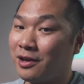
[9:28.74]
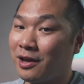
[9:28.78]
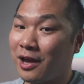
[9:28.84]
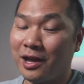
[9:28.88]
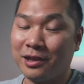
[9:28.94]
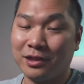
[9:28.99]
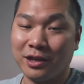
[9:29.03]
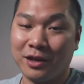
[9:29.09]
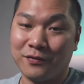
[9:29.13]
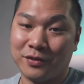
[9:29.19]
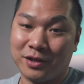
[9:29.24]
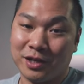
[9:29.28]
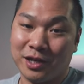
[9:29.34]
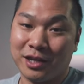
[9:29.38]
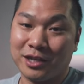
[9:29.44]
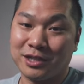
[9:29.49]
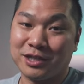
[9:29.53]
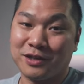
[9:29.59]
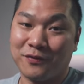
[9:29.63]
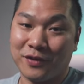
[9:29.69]
I love it,
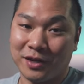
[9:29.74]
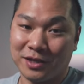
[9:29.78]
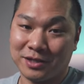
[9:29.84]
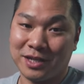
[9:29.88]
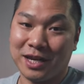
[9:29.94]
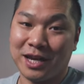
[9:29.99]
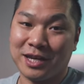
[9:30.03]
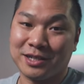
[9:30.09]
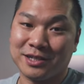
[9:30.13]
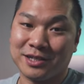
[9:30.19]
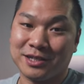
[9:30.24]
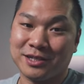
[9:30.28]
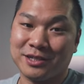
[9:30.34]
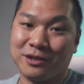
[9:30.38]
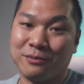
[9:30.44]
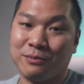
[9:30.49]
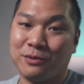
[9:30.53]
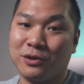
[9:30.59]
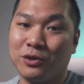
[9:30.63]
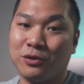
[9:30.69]
and it's a fantastic
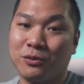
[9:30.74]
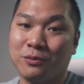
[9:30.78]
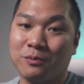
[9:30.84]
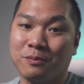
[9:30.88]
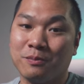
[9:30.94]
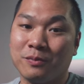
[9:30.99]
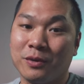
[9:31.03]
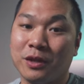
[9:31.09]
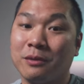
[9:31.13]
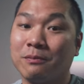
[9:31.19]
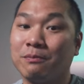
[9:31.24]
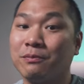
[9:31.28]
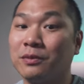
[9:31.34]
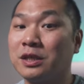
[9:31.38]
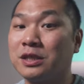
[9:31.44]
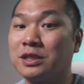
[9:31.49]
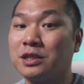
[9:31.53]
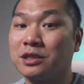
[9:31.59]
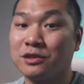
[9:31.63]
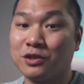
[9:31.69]
CPU. And
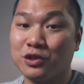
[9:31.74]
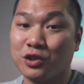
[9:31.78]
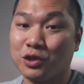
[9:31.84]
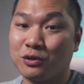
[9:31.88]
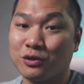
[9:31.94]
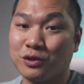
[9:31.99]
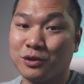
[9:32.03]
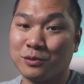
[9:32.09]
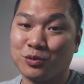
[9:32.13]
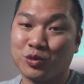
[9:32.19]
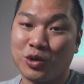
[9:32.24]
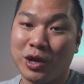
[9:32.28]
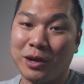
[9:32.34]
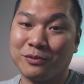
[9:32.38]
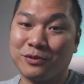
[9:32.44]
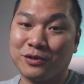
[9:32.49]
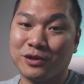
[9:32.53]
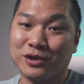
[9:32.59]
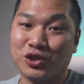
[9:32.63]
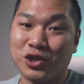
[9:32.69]
please consider
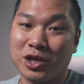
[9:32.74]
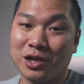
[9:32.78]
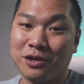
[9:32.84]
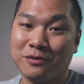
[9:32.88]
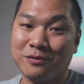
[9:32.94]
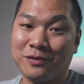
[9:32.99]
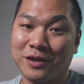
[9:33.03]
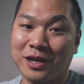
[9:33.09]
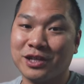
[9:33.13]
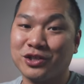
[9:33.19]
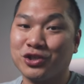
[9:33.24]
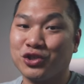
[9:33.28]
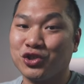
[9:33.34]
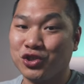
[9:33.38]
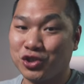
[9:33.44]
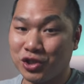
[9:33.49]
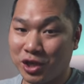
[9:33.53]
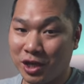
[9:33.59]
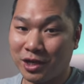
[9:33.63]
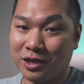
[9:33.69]
subscribing to the channel and
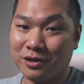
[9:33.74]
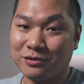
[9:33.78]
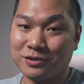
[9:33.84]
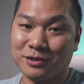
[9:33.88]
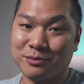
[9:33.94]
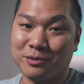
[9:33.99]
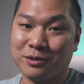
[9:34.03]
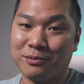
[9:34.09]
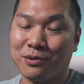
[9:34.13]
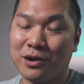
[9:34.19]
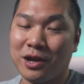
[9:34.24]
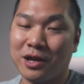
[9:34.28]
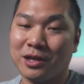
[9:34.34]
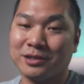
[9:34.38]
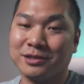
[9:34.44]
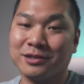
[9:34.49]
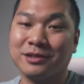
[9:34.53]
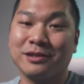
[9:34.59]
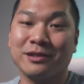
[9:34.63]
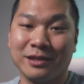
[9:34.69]
check out some of the
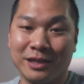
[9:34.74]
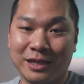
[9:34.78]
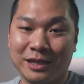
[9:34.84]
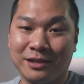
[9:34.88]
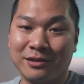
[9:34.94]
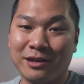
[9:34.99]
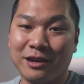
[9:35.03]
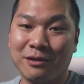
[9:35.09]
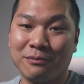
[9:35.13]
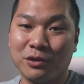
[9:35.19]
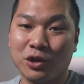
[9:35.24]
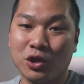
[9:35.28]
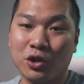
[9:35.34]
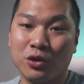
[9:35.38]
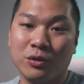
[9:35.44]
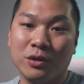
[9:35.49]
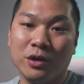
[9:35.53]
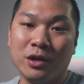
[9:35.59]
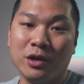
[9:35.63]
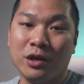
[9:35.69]
products linked down
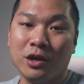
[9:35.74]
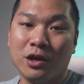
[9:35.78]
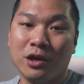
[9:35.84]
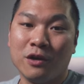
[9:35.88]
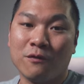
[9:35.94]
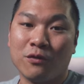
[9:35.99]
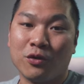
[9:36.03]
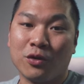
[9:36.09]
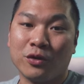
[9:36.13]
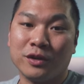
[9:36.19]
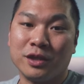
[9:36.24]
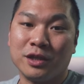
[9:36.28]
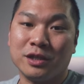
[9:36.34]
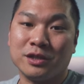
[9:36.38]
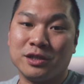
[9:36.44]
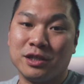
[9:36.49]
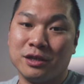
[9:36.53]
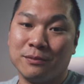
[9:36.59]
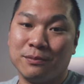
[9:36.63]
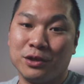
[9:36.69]
below for the
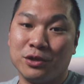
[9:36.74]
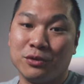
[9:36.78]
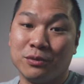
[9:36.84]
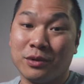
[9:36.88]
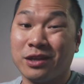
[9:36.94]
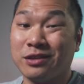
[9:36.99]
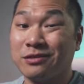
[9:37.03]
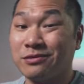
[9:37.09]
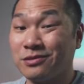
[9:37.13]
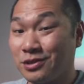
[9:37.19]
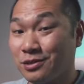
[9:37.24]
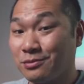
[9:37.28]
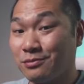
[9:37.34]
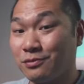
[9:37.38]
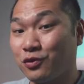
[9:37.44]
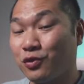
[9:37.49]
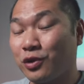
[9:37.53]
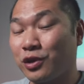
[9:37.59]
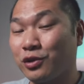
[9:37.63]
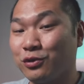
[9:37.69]
CPU and some
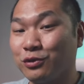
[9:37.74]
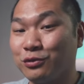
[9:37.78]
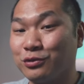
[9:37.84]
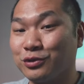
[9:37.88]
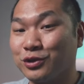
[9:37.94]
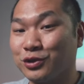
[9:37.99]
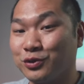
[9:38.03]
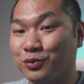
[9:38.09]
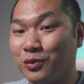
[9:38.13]
great coolers as